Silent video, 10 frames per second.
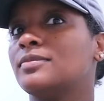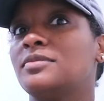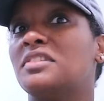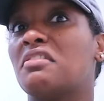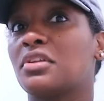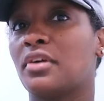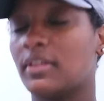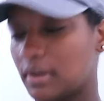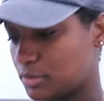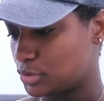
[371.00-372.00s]
Never thought
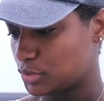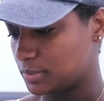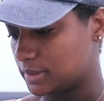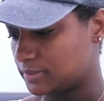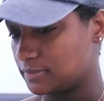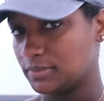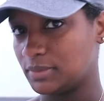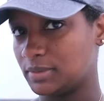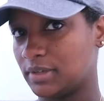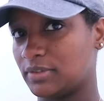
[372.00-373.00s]
that was true, but
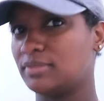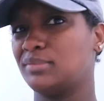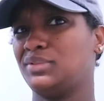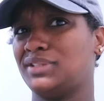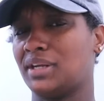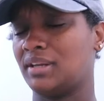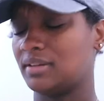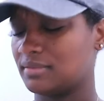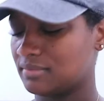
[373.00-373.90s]
whatever. Who's checking?